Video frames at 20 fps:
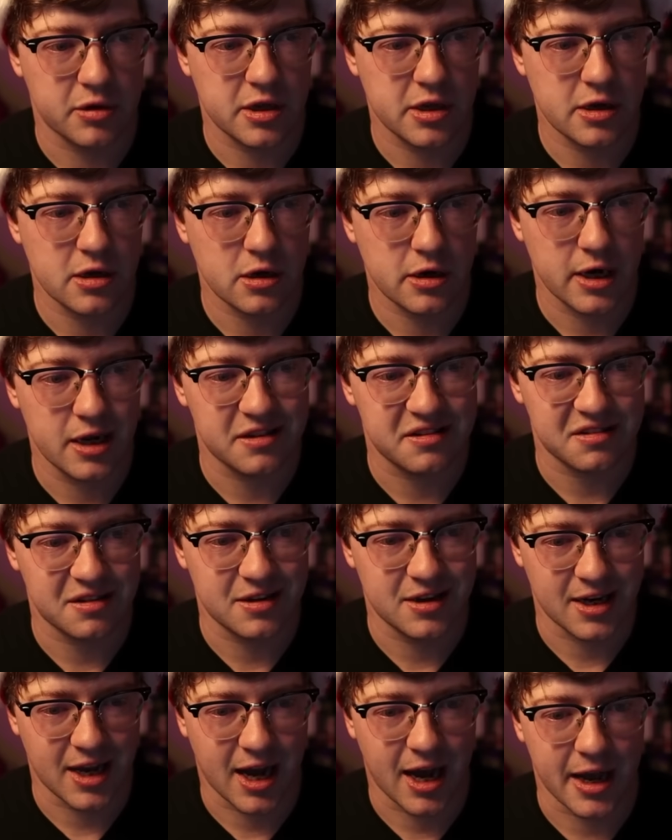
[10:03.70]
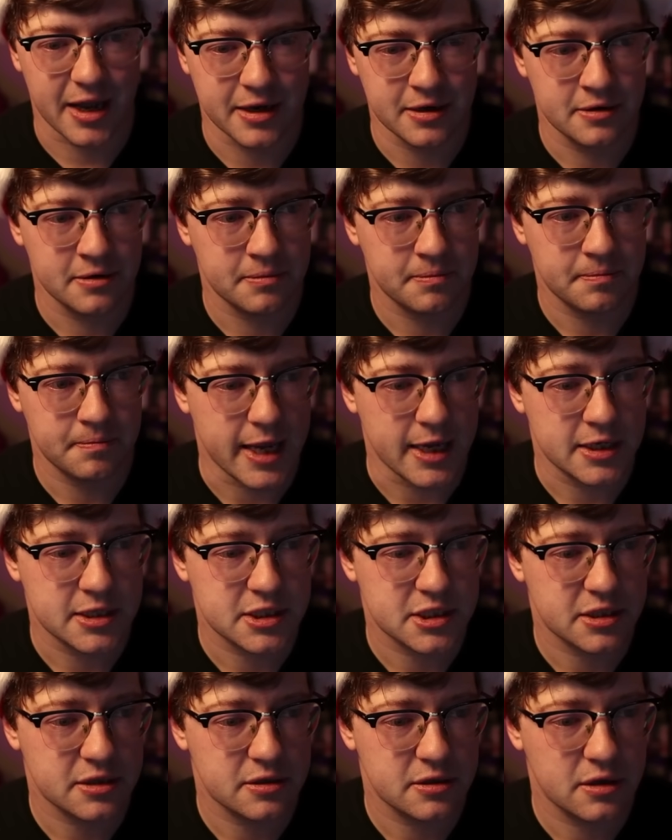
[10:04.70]
So here it's nine,
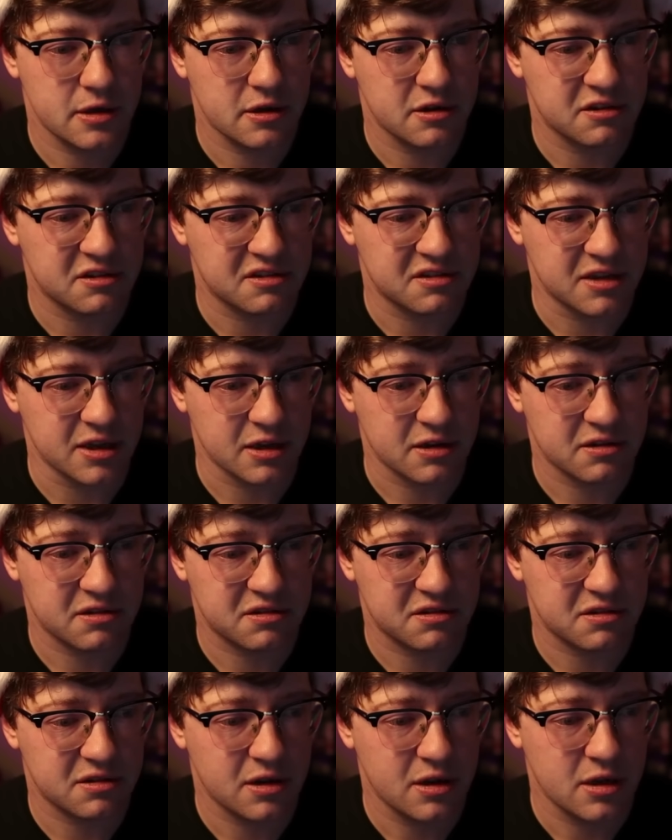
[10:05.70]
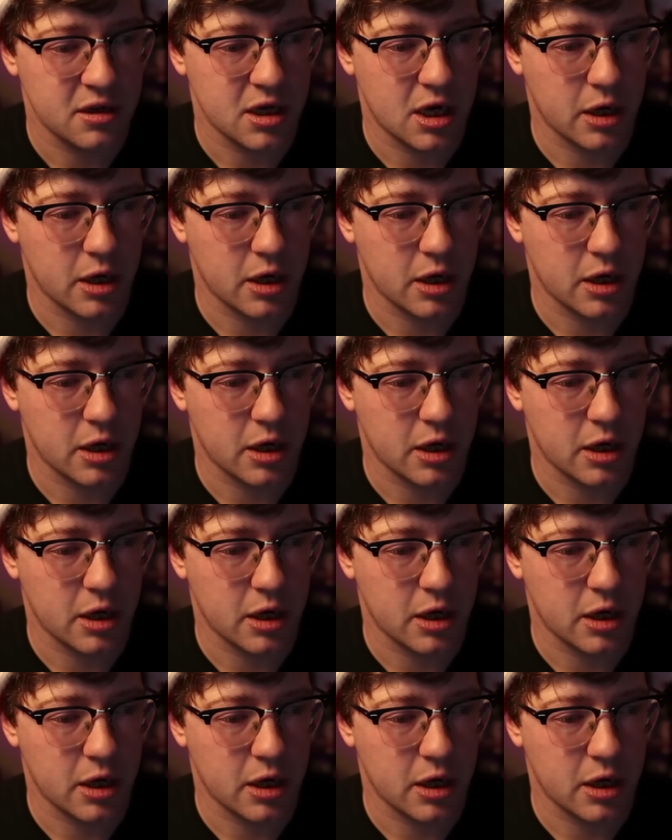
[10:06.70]
eight, six.